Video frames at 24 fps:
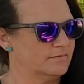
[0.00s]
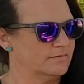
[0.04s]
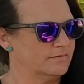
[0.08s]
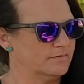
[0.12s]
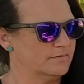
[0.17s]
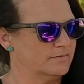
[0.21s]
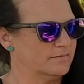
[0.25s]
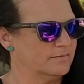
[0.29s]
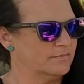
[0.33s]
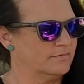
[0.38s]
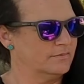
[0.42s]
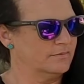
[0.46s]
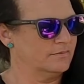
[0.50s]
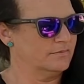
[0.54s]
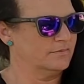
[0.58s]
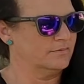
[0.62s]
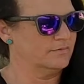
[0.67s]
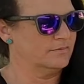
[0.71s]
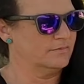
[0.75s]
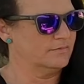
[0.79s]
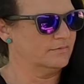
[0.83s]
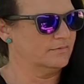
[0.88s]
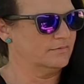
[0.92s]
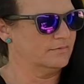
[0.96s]

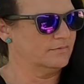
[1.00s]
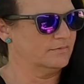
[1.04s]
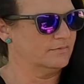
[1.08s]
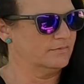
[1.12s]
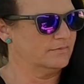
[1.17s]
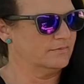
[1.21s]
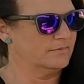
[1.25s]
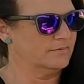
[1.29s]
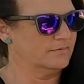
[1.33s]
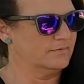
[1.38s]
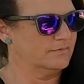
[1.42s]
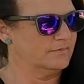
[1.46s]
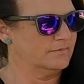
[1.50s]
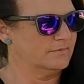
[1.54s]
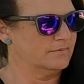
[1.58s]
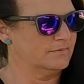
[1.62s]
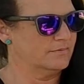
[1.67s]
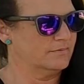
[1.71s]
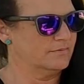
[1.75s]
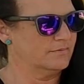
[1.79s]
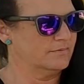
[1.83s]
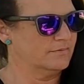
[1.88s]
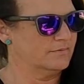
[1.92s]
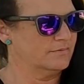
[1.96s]

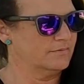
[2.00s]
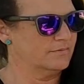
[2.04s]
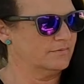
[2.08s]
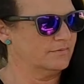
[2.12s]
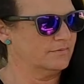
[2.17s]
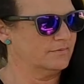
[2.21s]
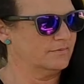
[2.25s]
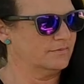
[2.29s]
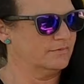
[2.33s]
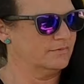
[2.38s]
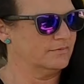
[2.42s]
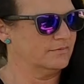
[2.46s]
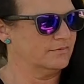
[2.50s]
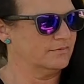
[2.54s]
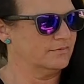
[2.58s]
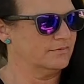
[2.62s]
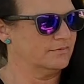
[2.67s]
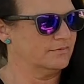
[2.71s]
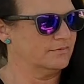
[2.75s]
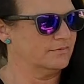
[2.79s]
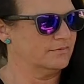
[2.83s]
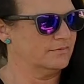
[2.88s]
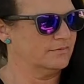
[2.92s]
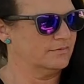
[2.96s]

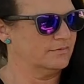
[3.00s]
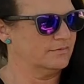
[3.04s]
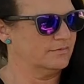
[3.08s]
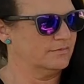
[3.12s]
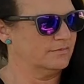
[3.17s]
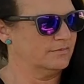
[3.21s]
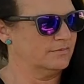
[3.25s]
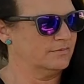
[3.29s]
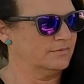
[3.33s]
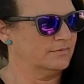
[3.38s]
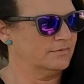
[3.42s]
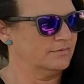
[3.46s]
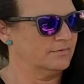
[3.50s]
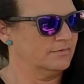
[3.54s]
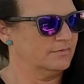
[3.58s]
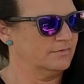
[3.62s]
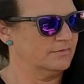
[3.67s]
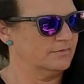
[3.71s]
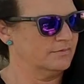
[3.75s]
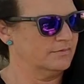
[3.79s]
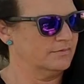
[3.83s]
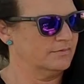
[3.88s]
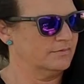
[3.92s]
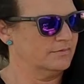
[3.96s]

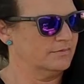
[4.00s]
No one is speaking in this clip.